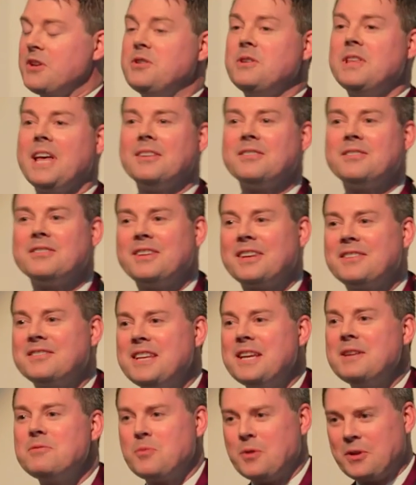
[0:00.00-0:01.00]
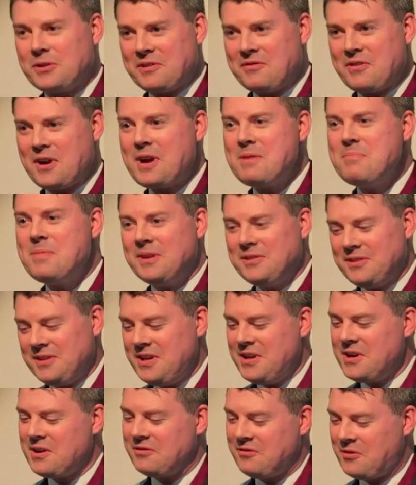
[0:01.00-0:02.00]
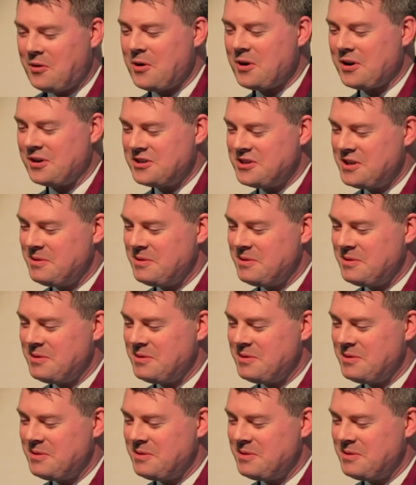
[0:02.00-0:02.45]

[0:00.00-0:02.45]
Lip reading: 2016 was a very busy year for her.